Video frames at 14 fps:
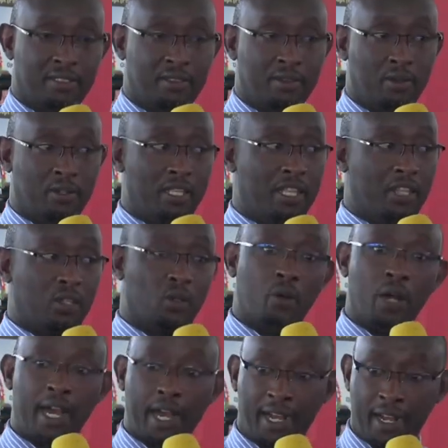whether through
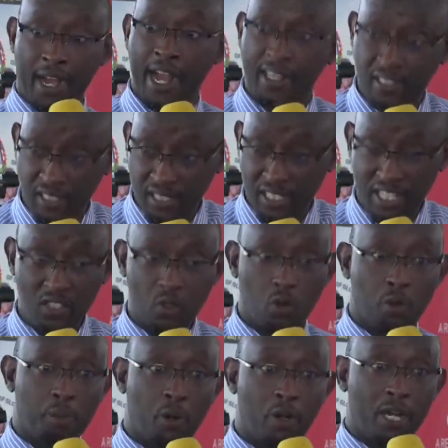a car accident or
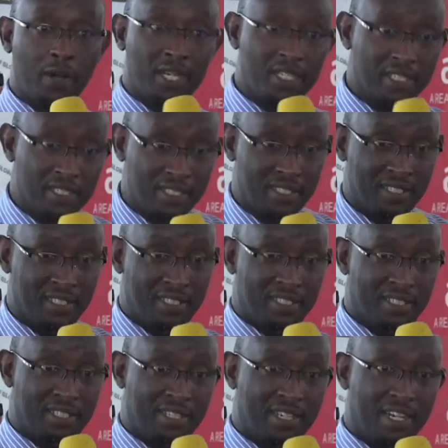border what?
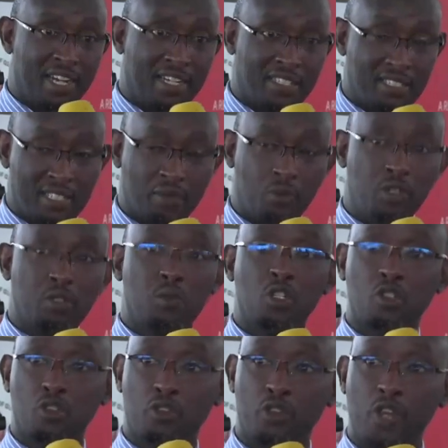Accident. Because most
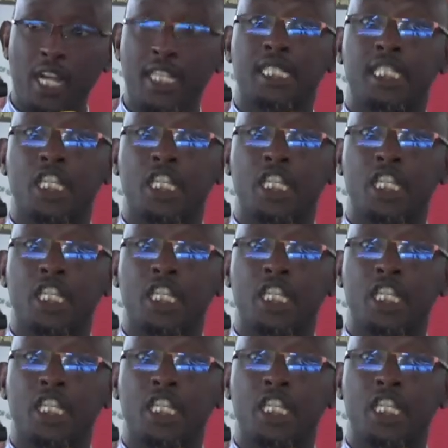of you, I see